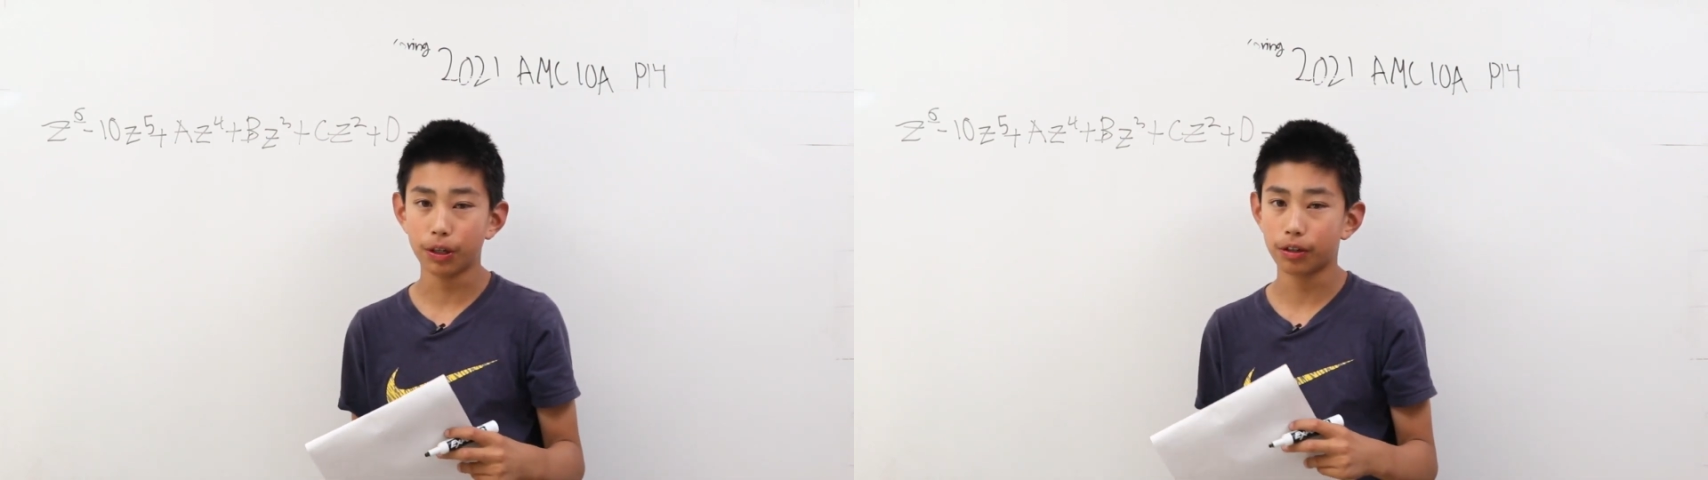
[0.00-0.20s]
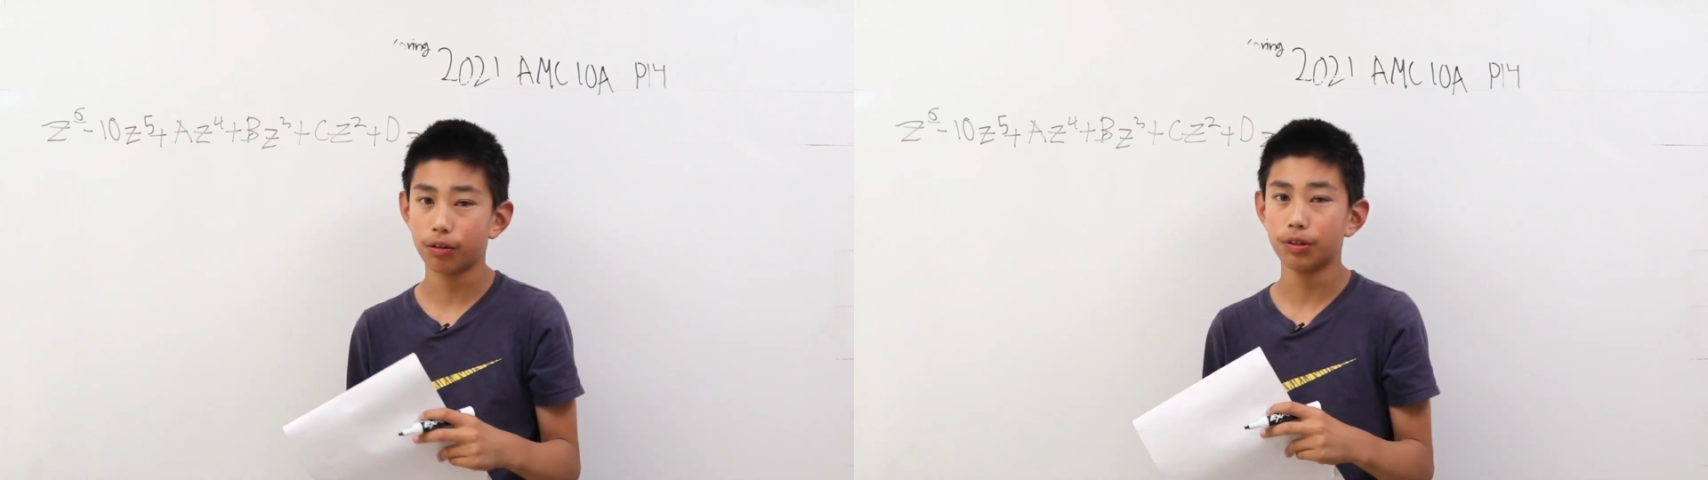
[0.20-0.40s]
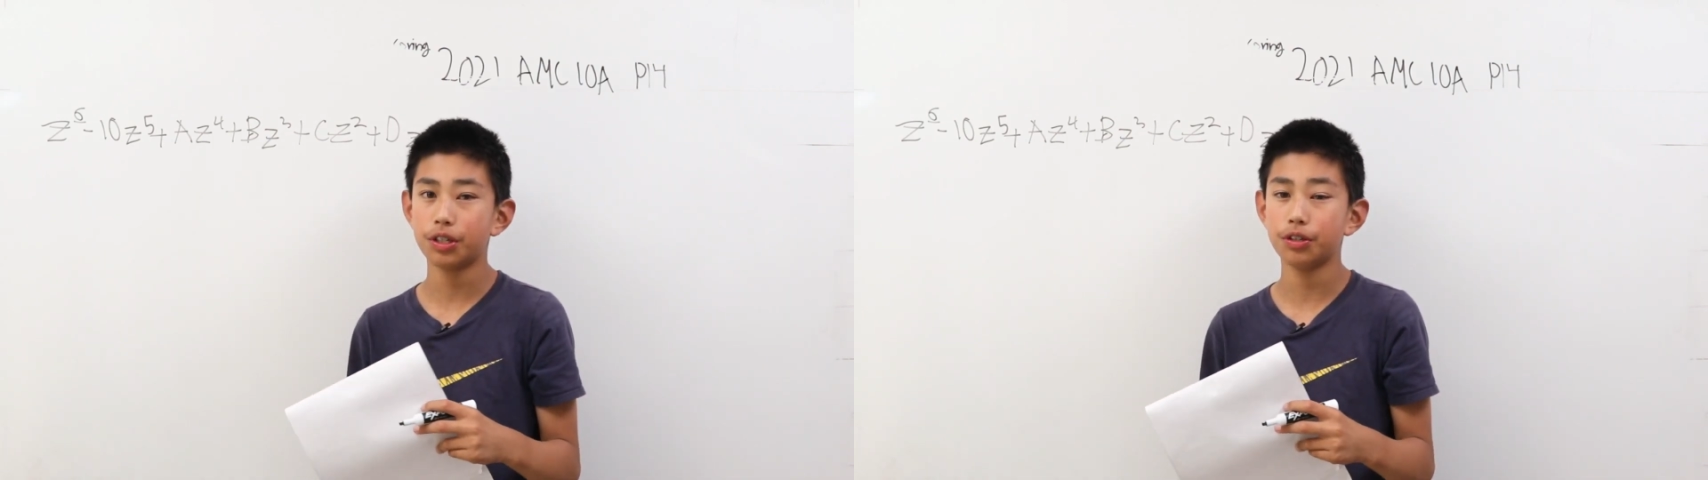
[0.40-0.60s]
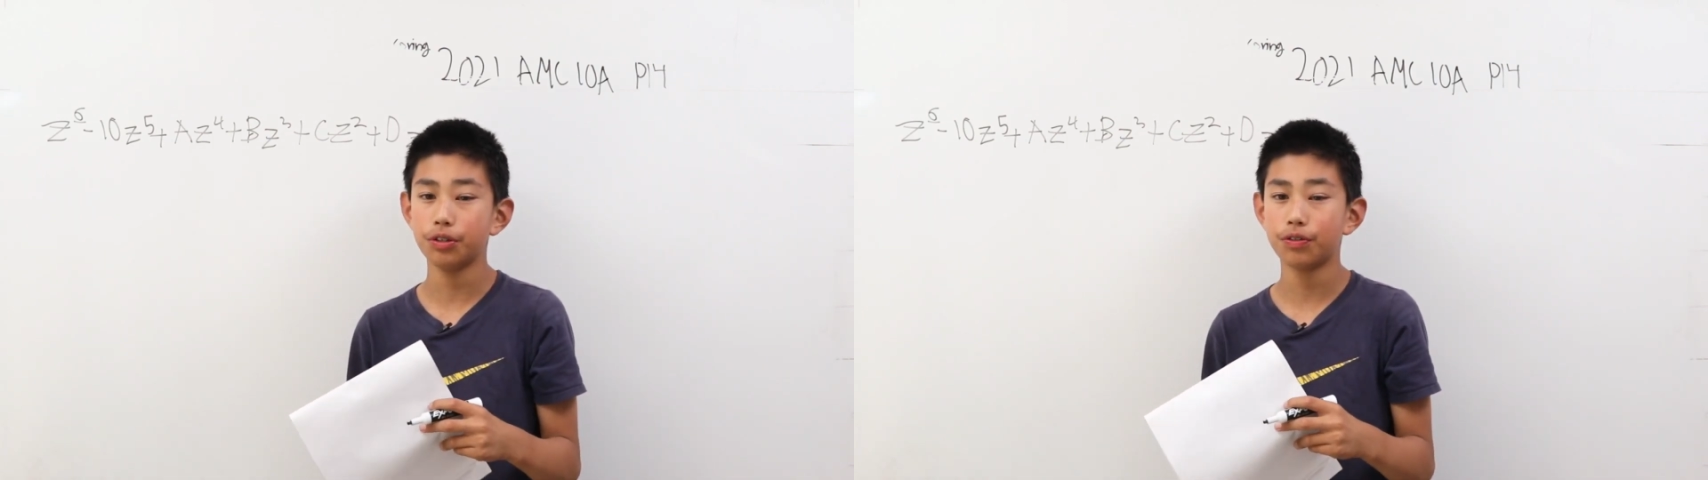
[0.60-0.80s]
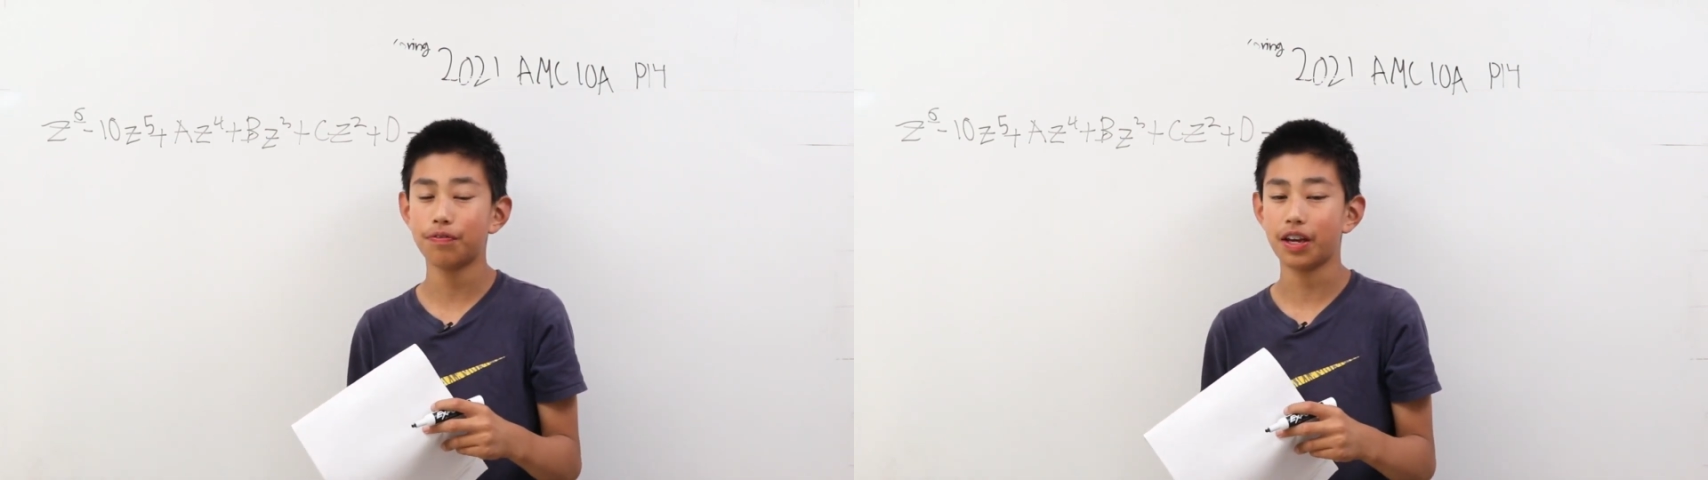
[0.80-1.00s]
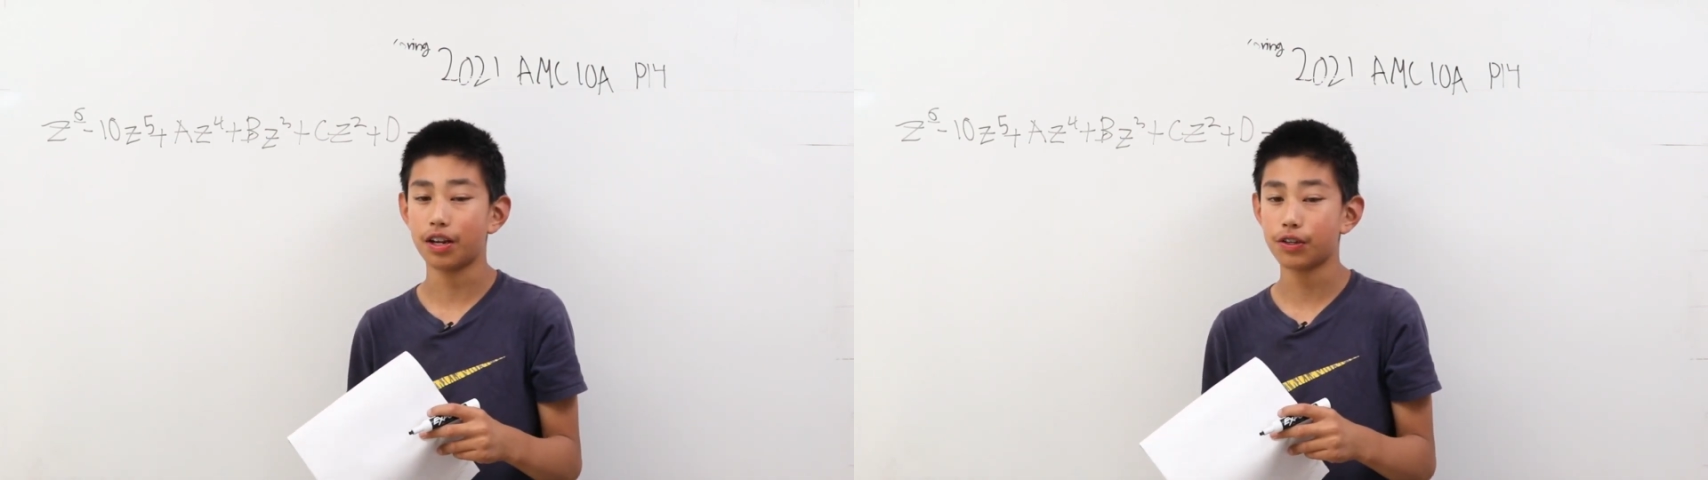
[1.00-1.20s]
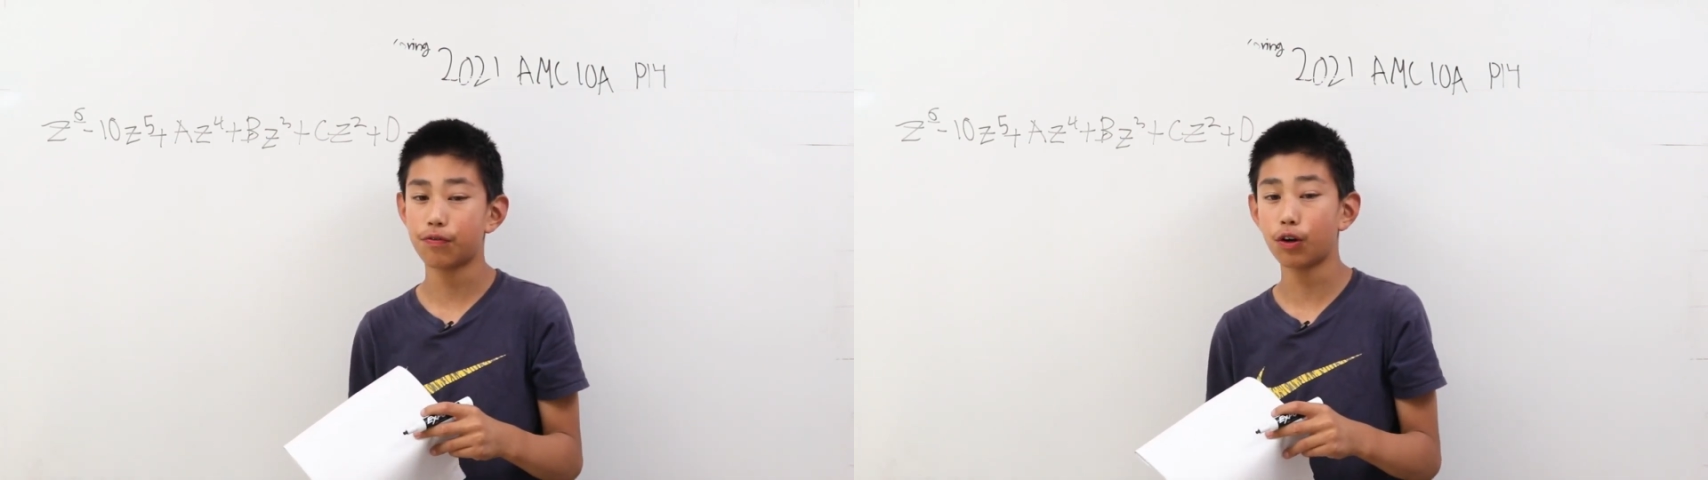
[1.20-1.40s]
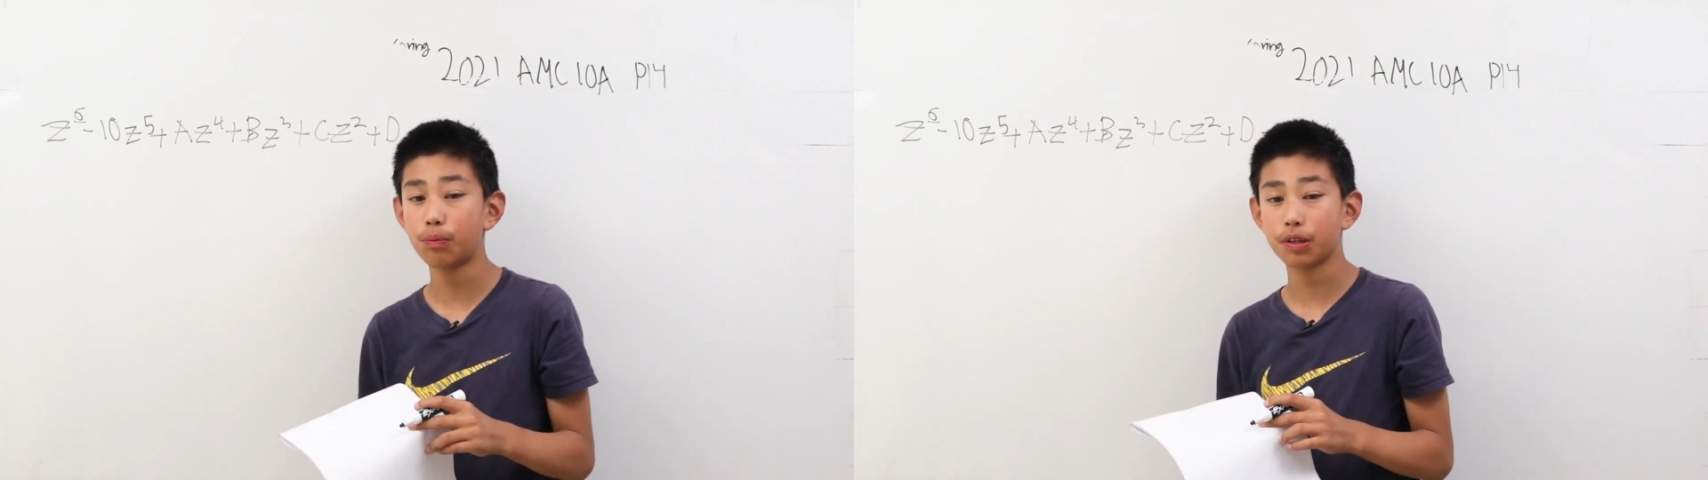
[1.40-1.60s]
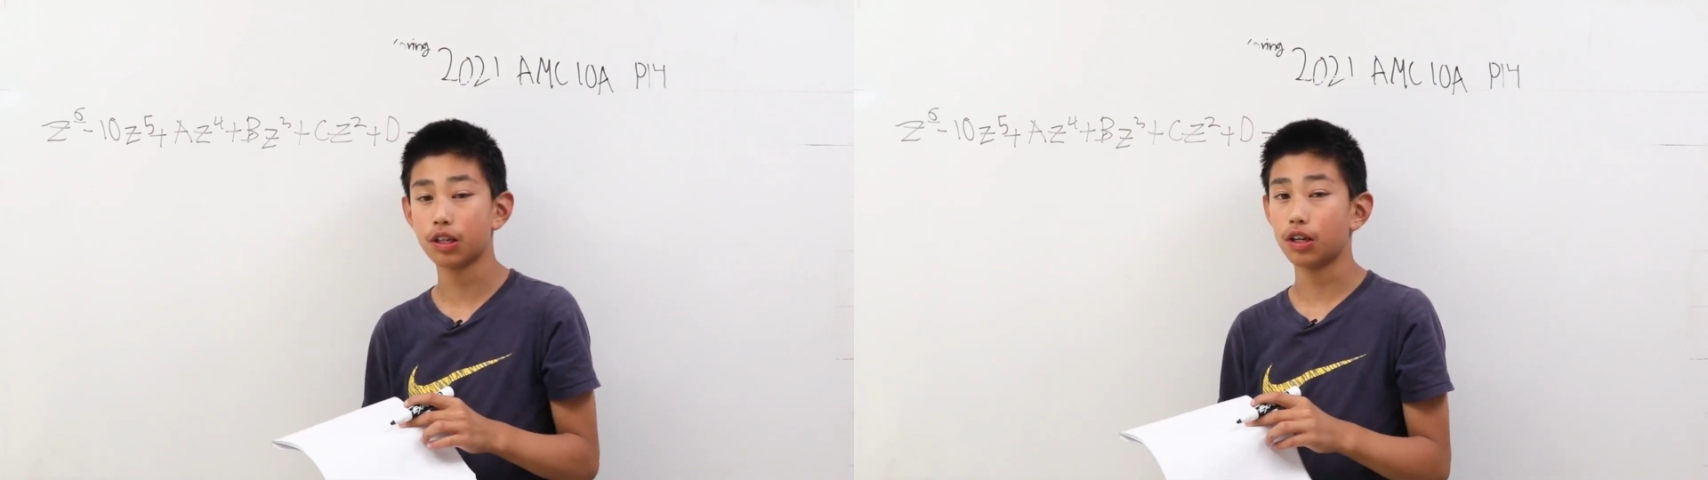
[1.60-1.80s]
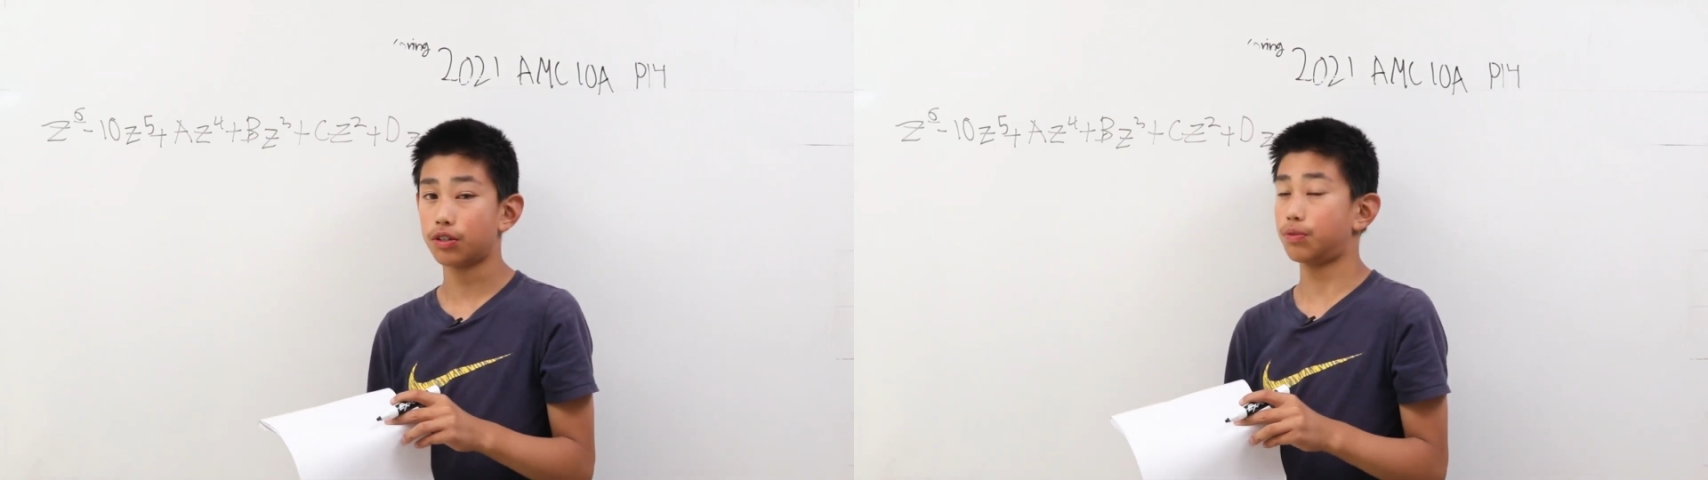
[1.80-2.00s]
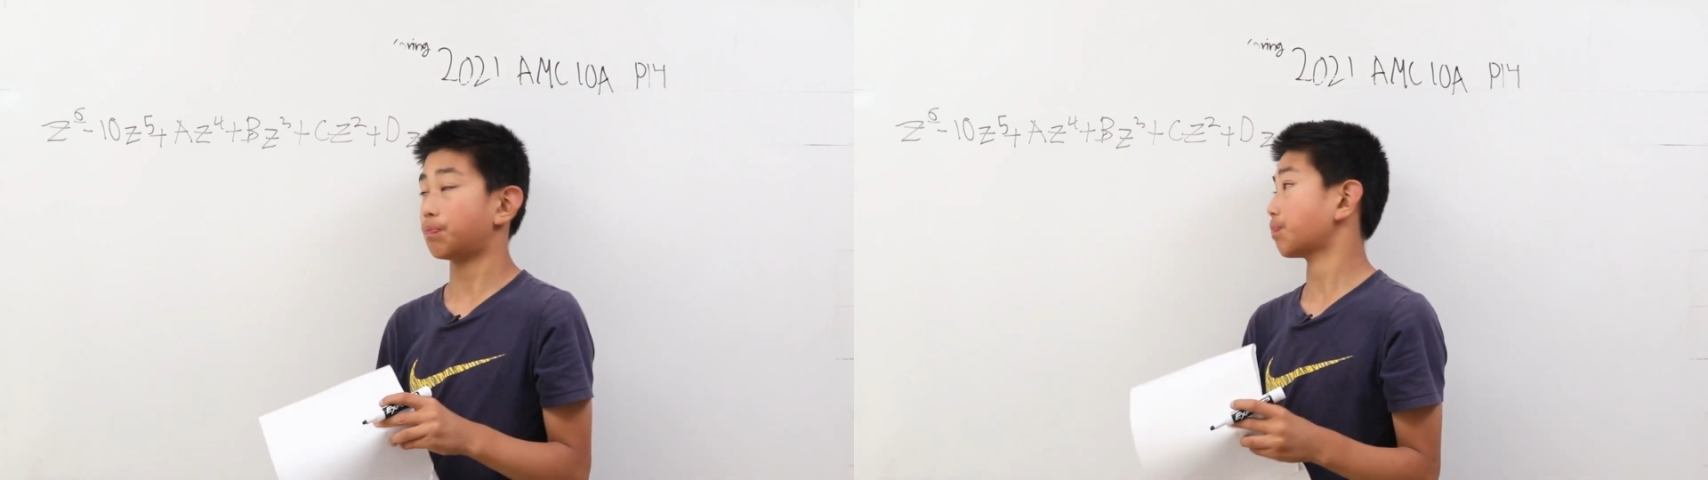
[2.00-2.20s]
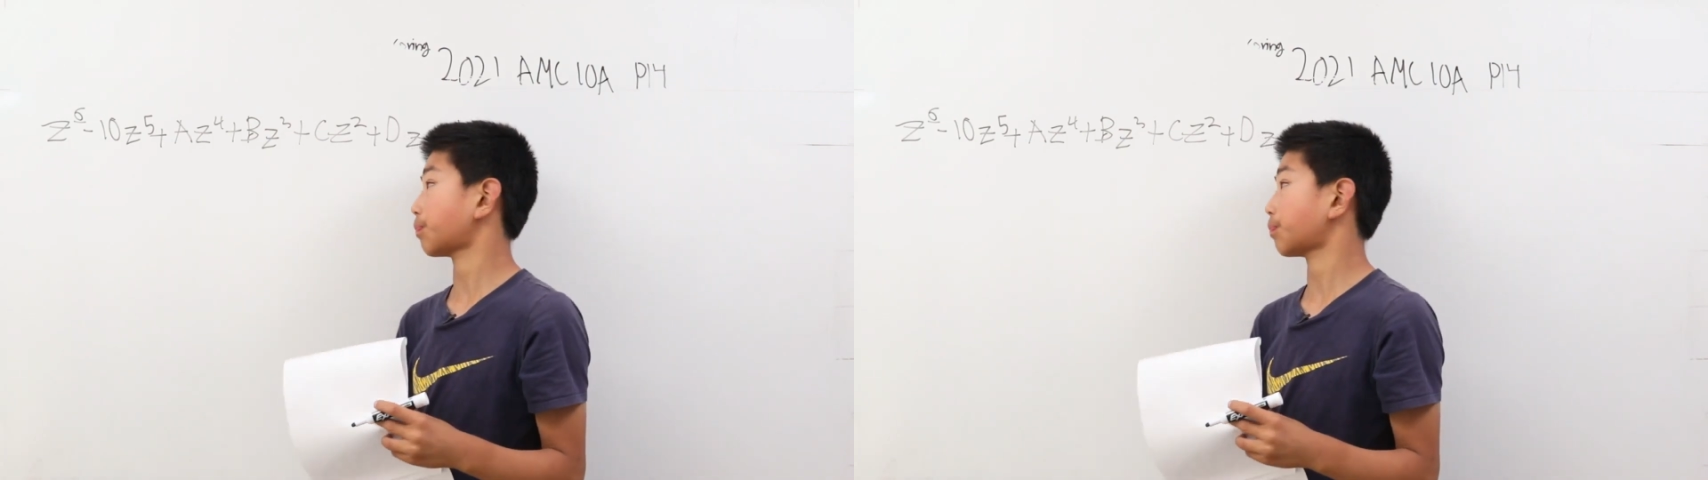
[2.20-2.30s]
we are going to use Vieta's formulas.